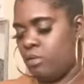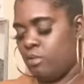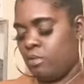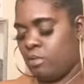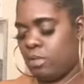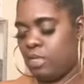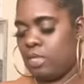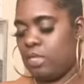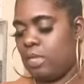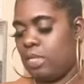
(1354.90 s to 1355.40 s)

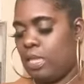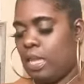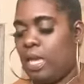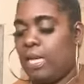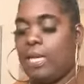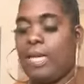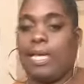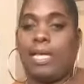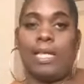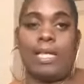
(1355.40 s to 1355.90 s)
until I
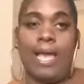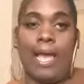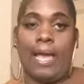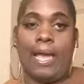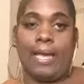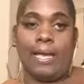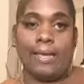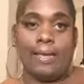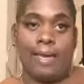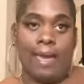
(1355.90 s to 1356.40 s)
get
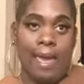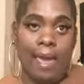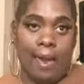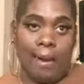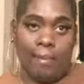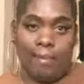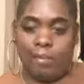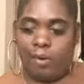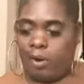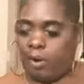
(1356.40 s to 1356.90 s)
a
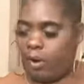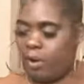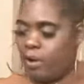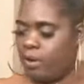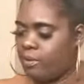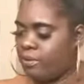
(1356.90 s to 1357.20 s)
camera.